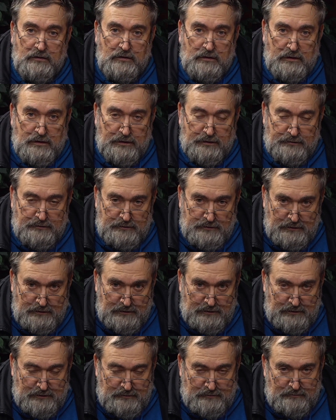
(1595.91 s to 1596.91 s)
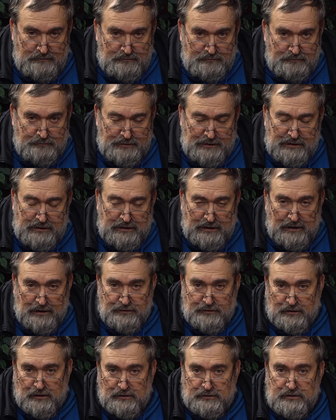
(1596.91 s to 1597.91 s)
on
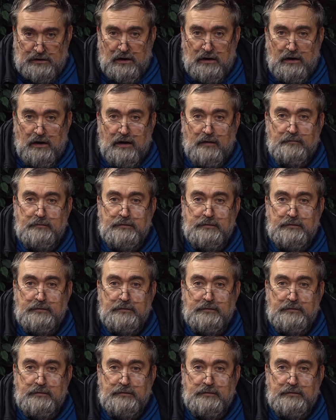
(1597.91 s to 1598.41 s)
bcat.com.